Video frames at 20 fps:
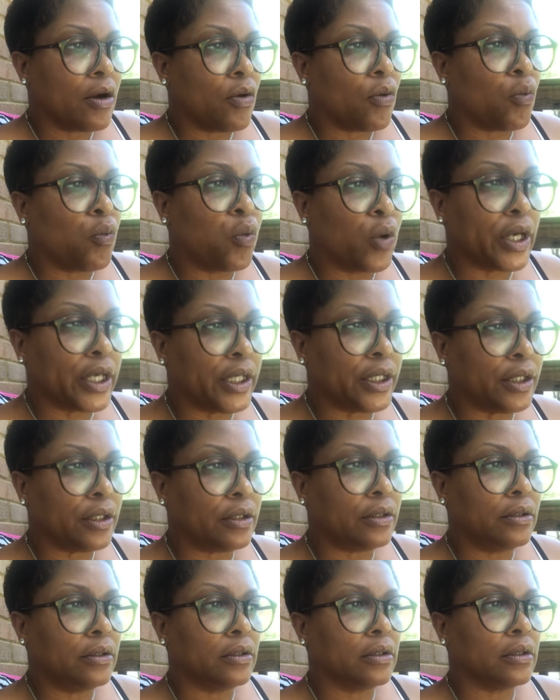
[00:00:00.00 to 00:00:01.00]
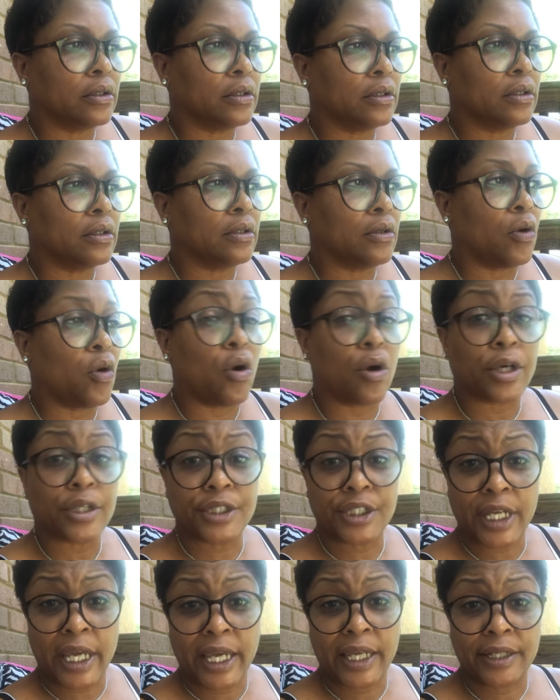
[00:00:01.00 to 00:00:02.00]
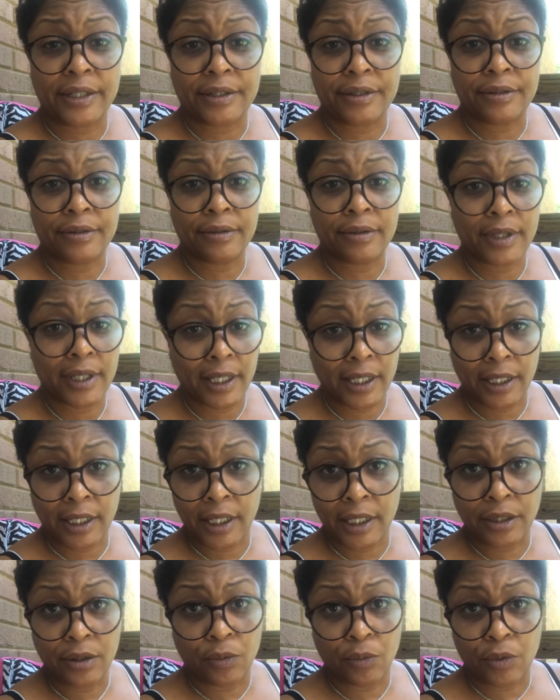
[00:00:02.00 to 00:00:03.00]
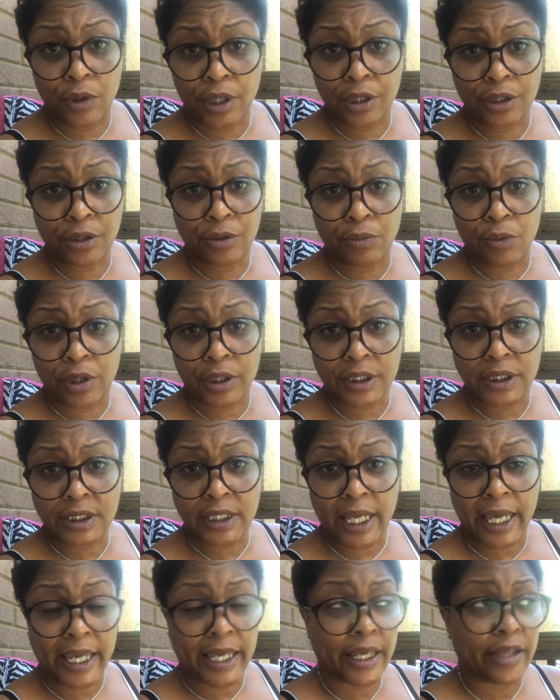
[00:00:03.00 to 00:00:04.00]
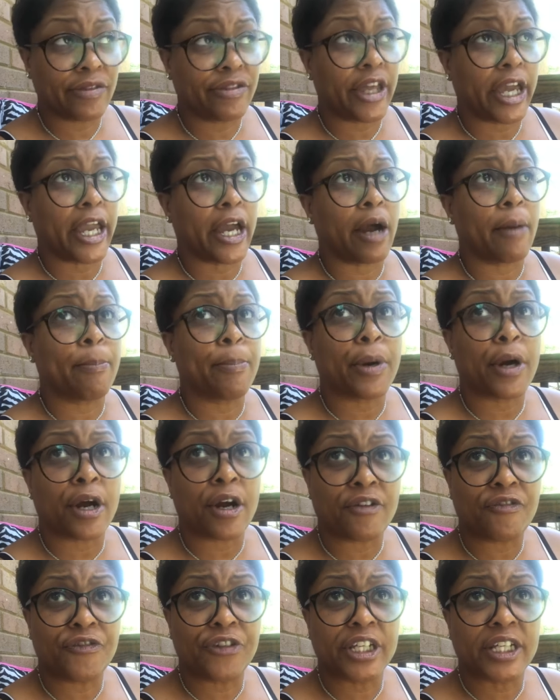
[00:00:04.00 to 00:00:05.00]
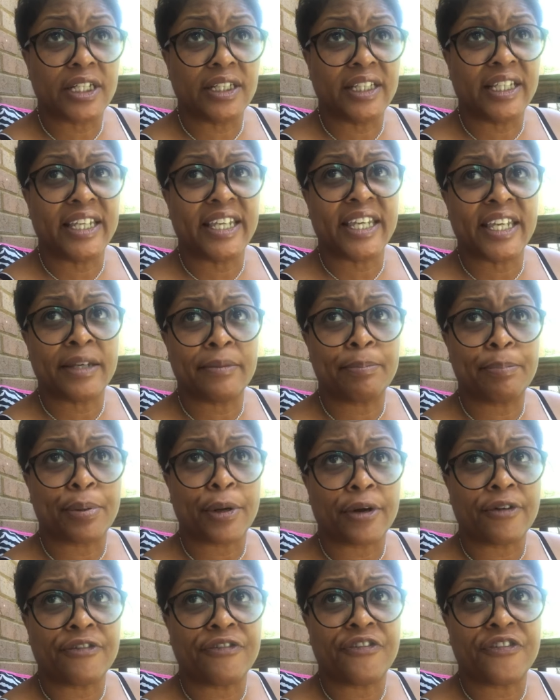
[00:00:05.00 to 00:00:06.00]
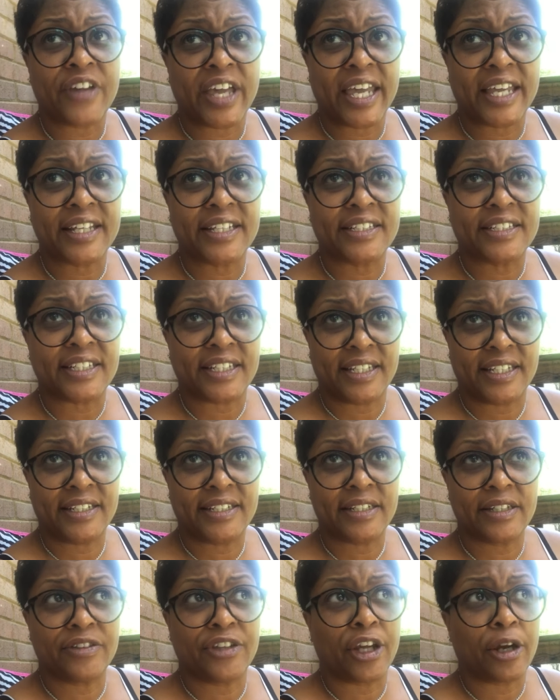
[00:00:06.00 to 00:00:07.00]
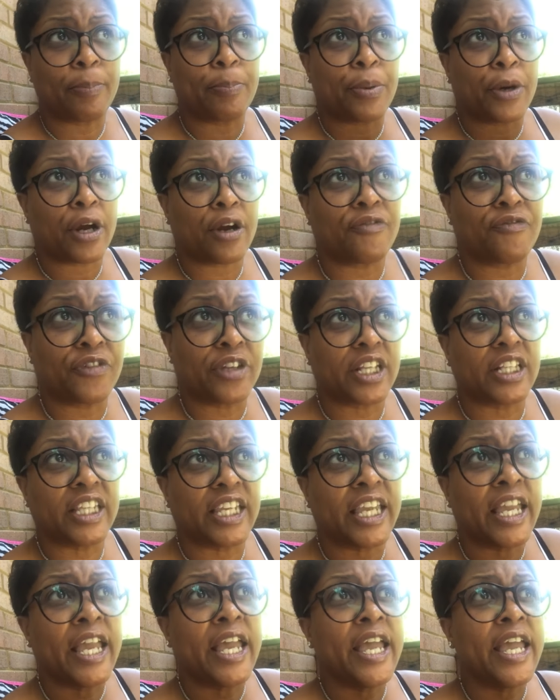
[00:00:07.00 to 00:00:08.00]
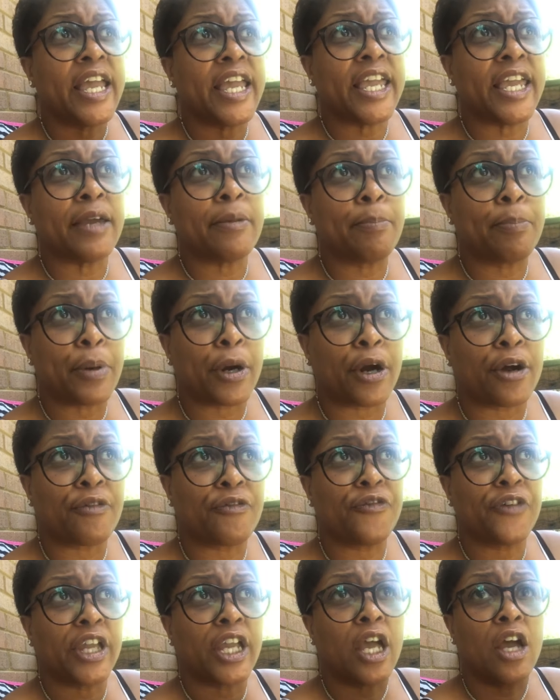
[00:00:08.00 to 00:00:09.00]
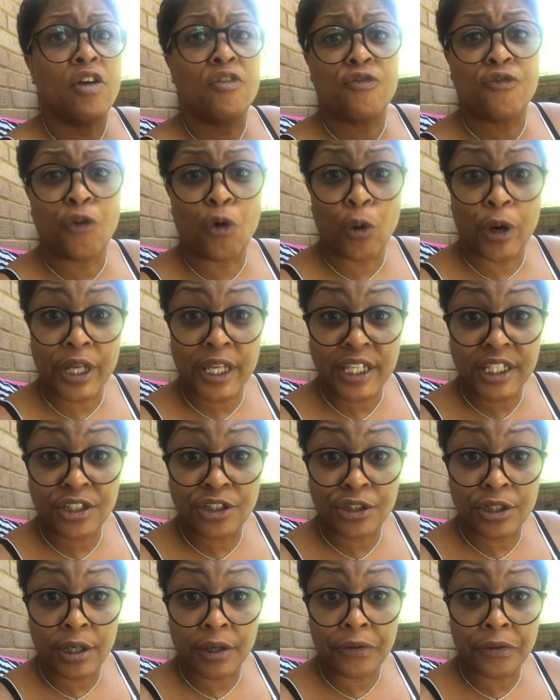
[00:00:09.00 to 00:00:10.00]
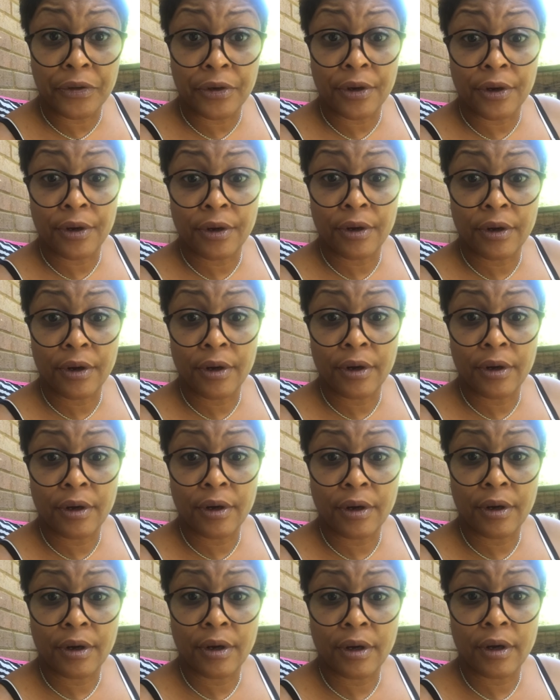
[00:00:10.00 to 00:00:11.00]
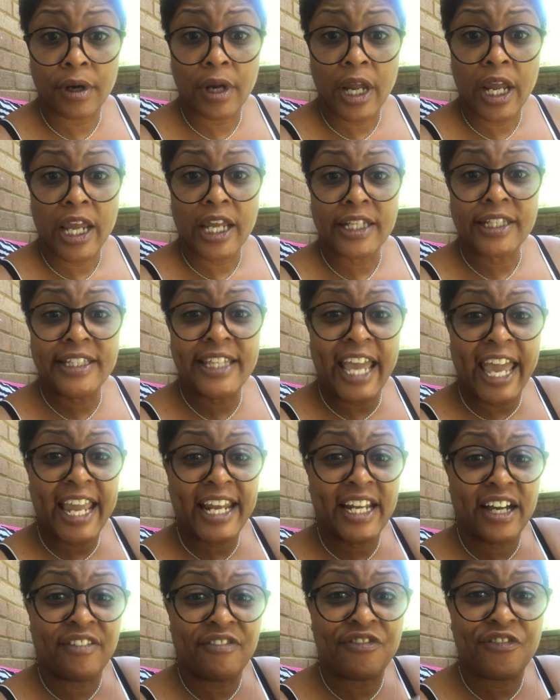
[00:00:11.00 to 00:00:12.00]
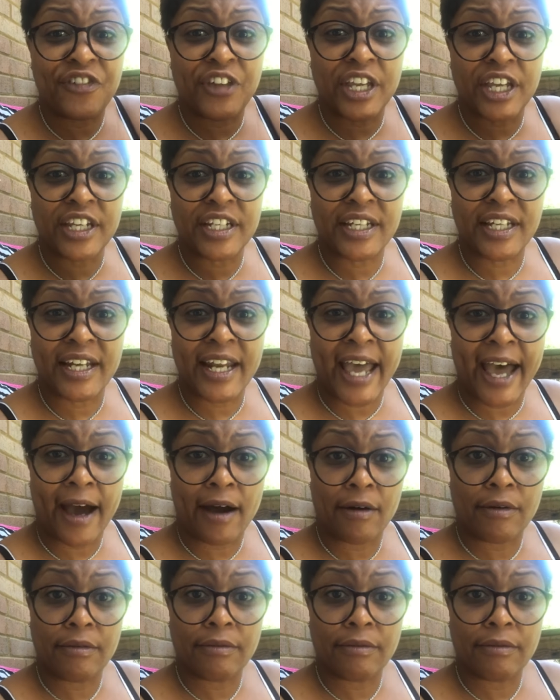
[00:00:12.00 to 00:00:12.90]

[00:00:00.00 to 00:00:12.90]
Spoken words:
Will or Jada, either one you want to take, they are perfectly imperfected. They're perfectly imperfect for each other. They done figured it out.